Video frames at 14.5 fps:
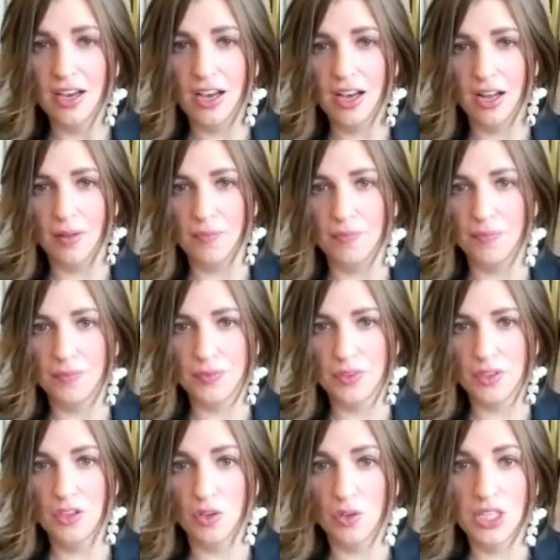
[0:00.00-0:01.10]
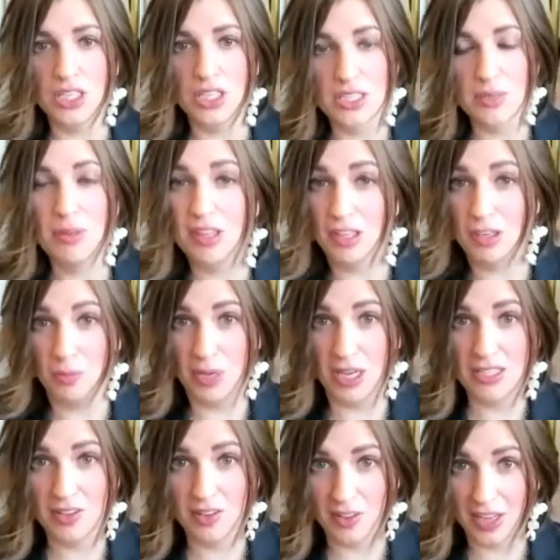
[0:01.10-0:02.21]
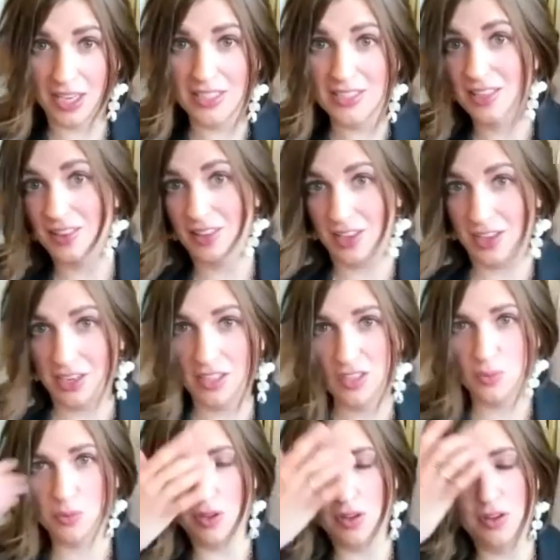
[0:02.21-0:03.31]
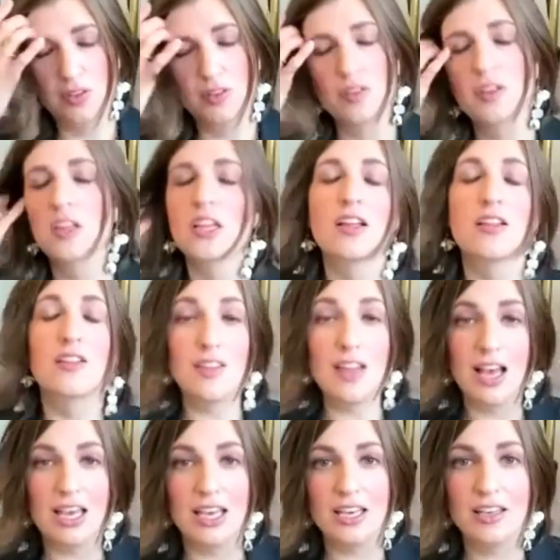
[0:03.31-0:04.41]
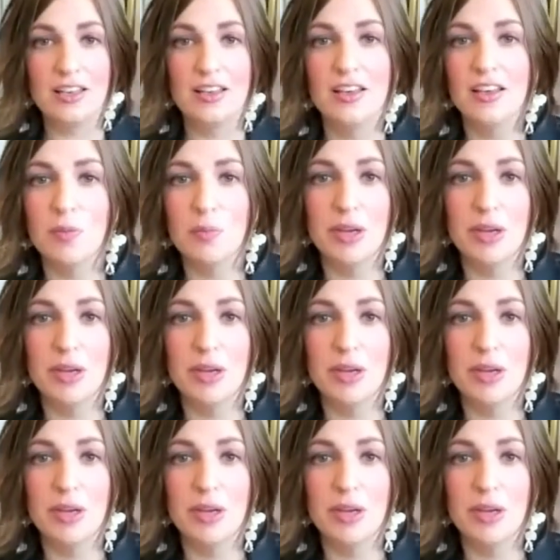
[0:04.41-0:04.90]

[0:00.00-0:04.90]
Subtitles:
like something that your best clients and the audience will like,